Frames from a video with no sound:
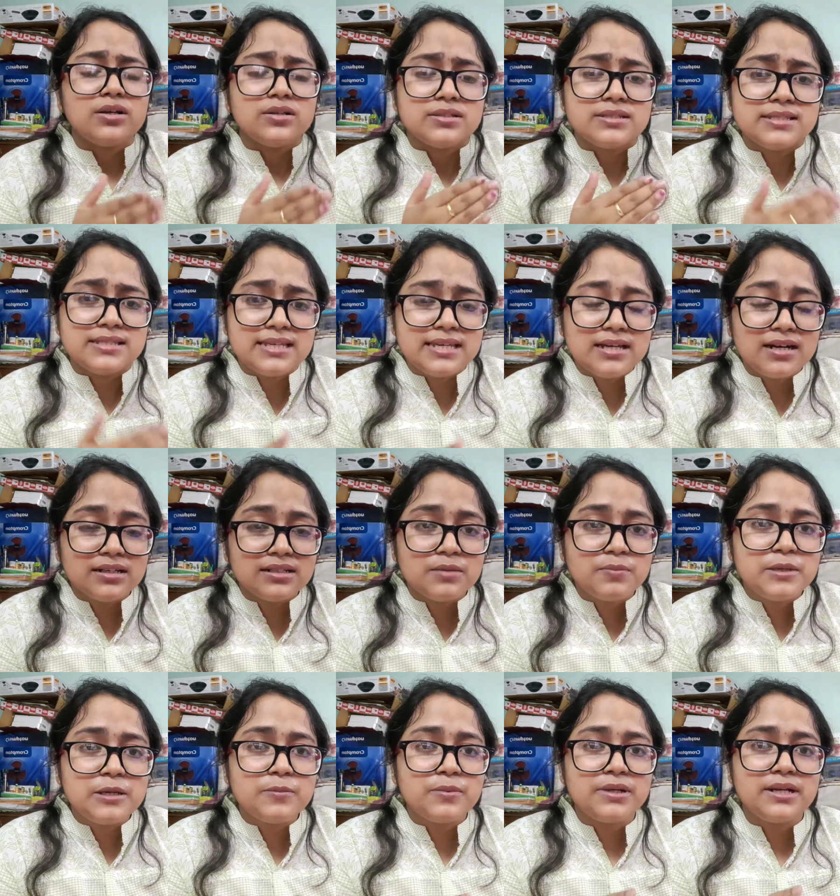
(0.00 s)
see other
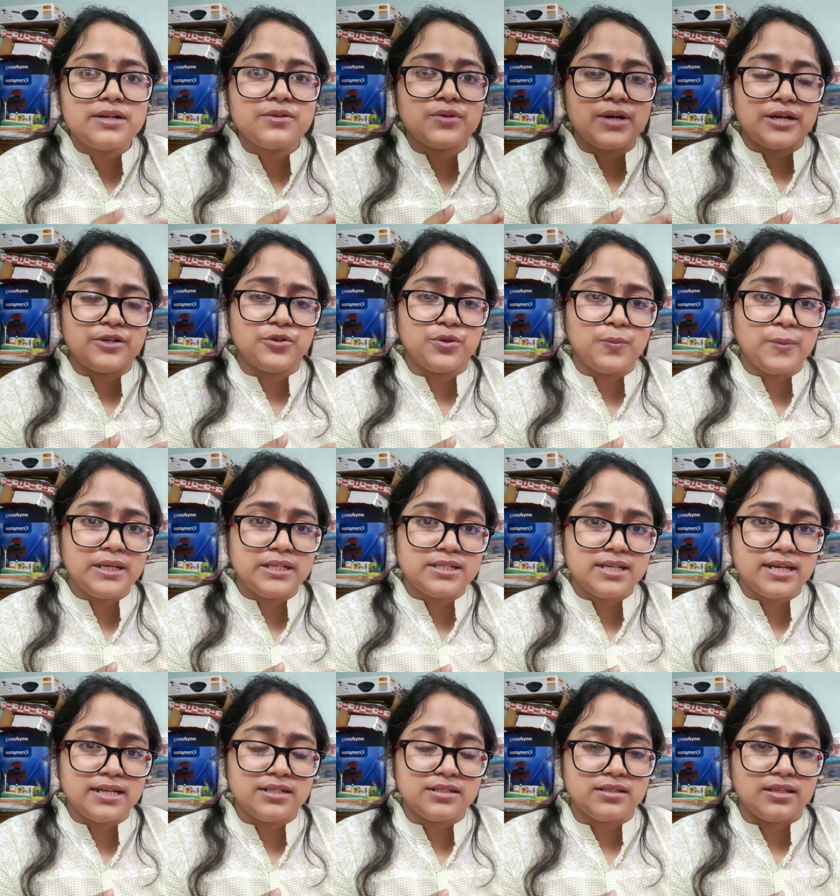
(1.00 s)
people and try to
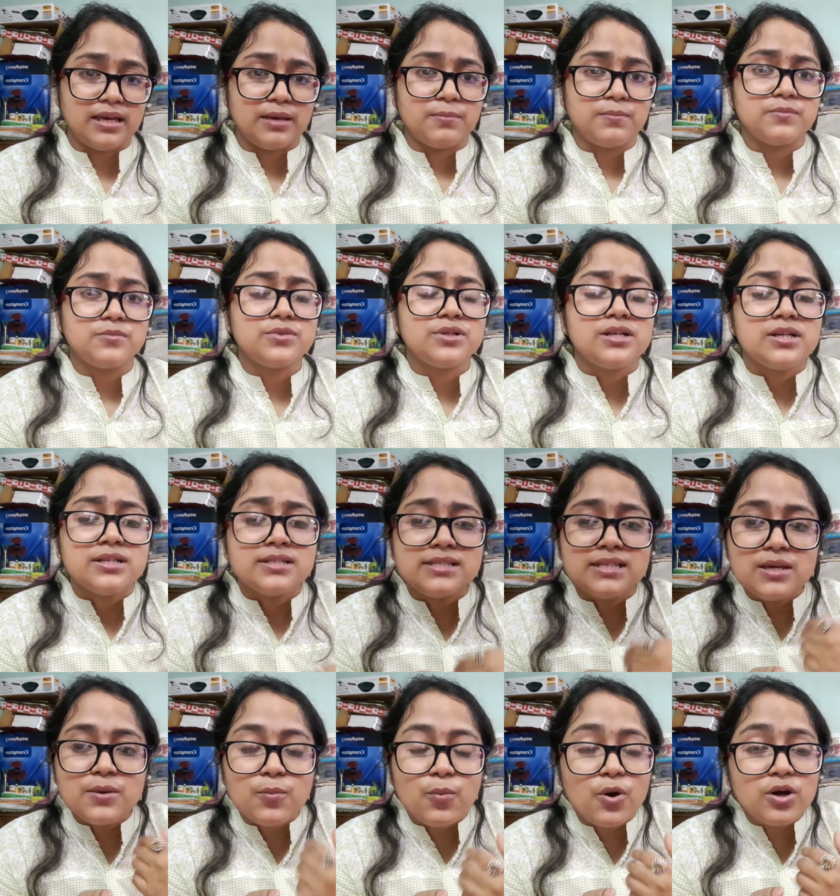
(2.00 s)
imitate them.
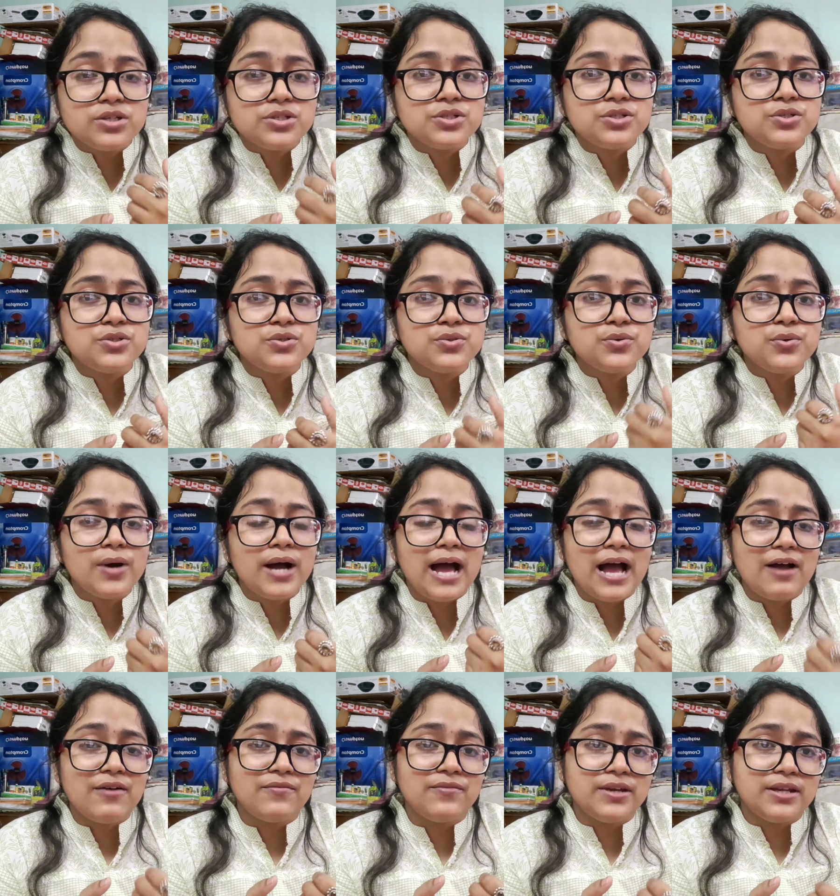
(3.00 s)
See what you
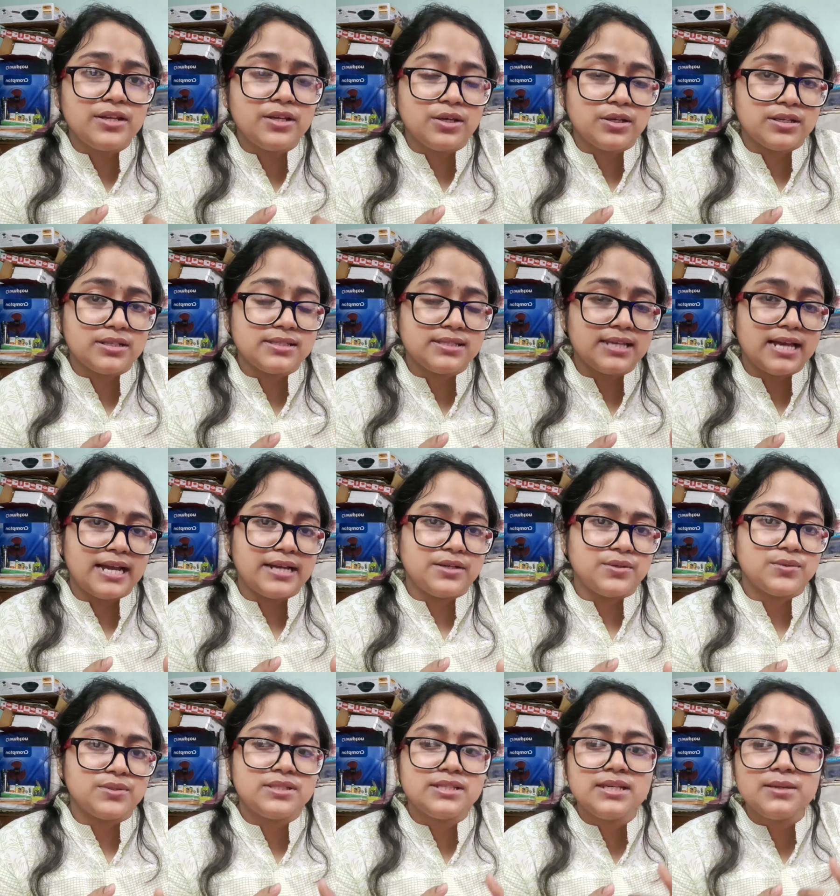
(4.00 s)
have in, inside
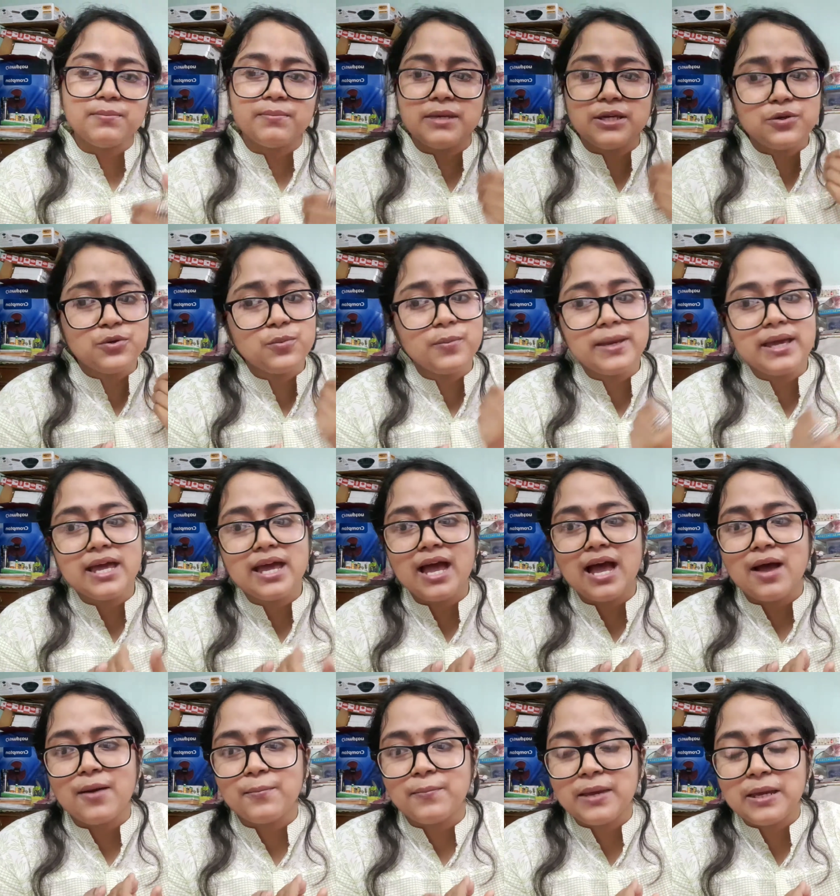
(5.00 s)
you. See, you may
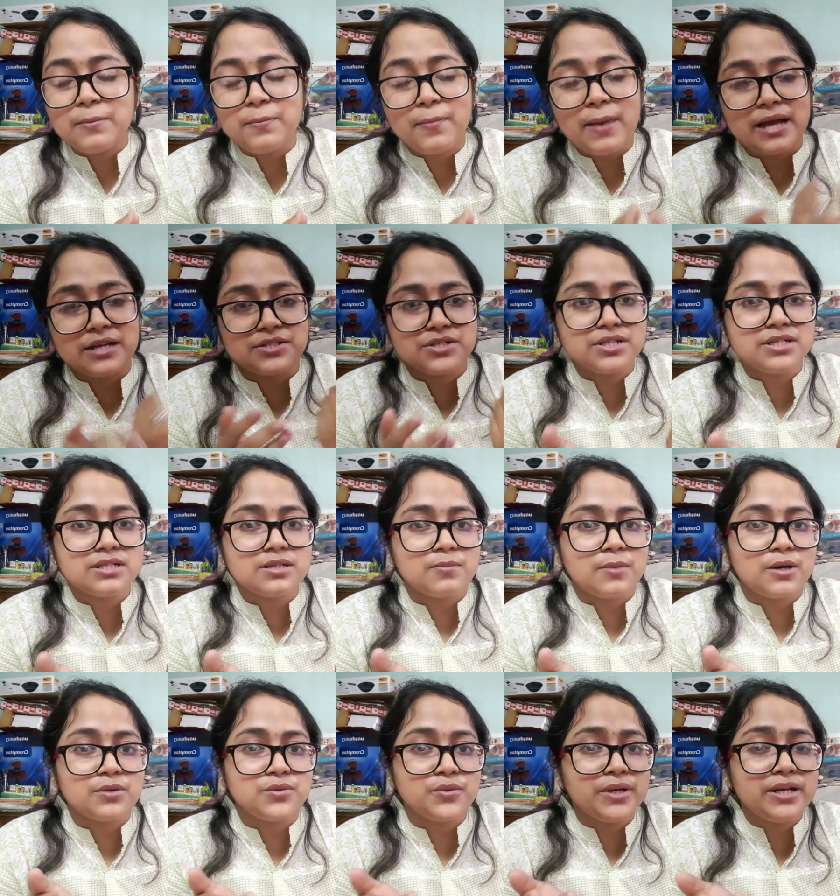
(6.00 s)
be passionate
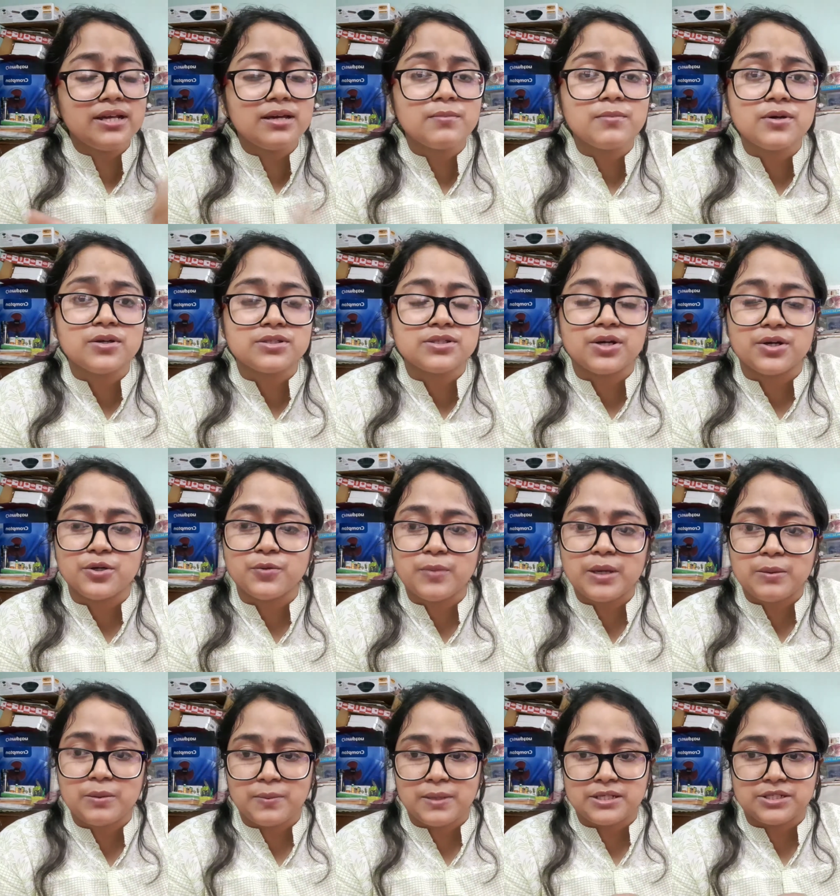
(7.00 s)
about reading books or you
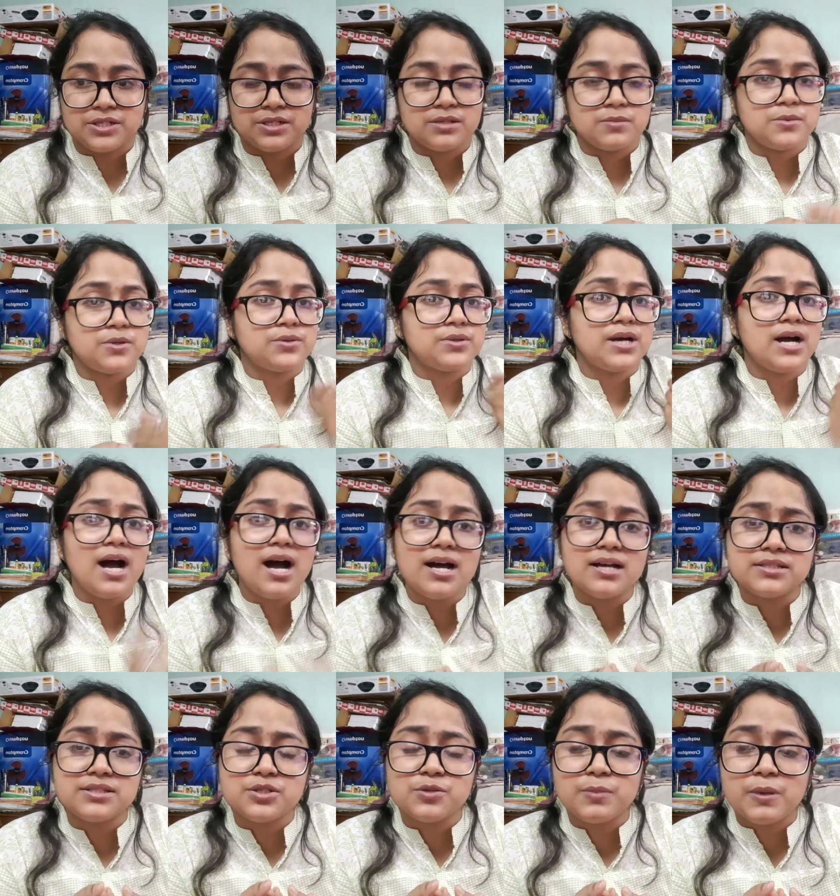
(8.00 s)
may be passionate about
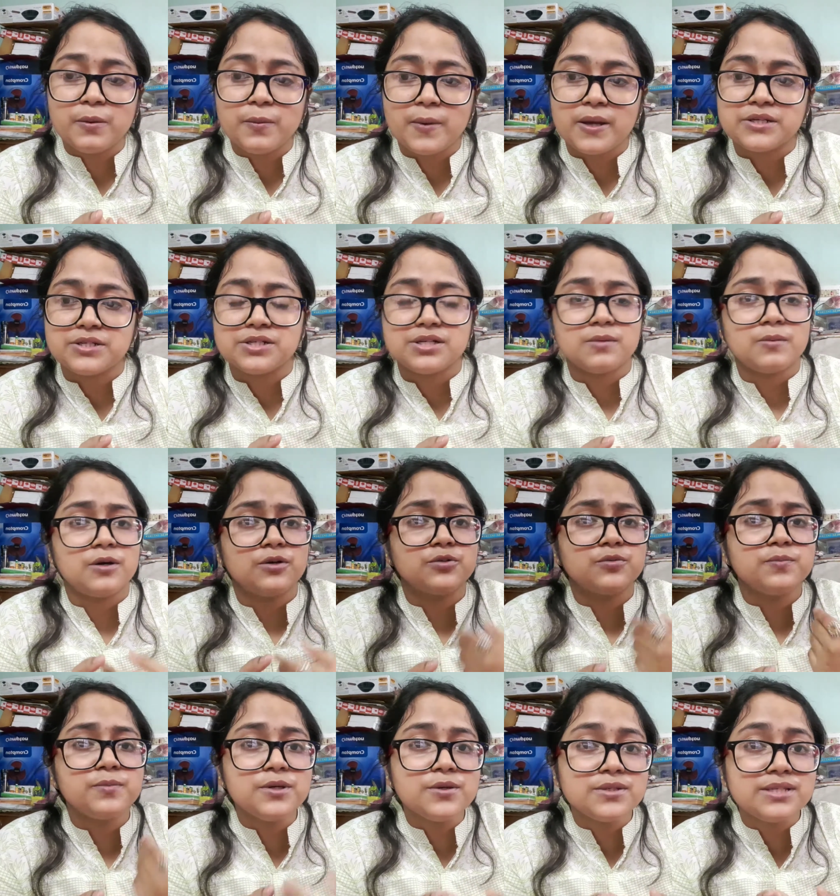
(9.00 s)
arts, you may be passionate about
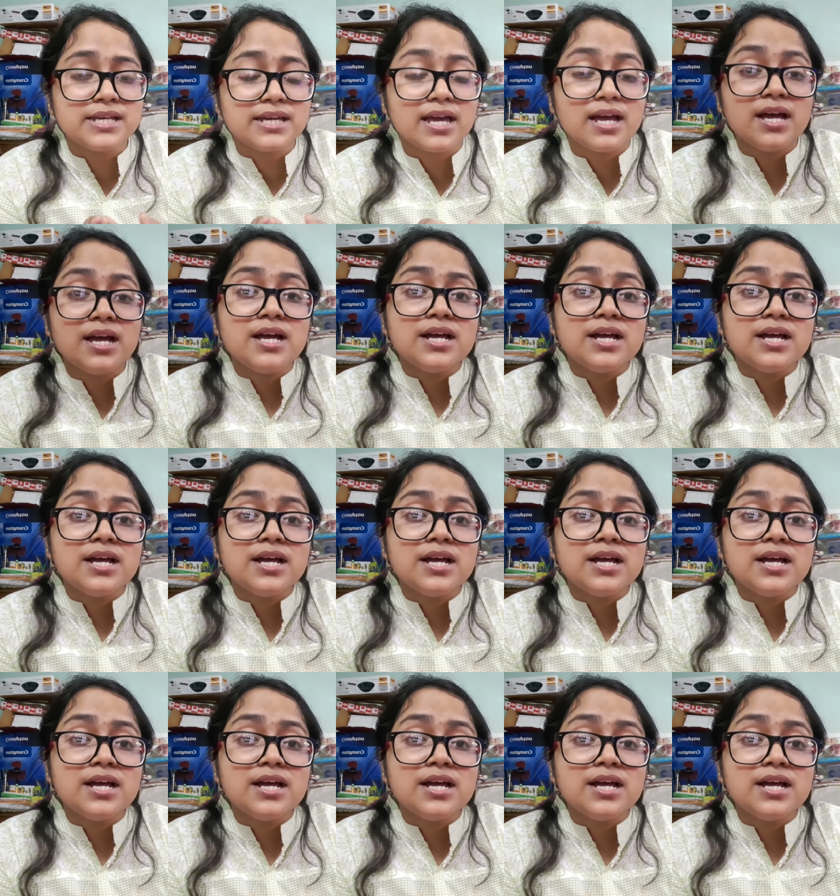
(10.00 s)
music.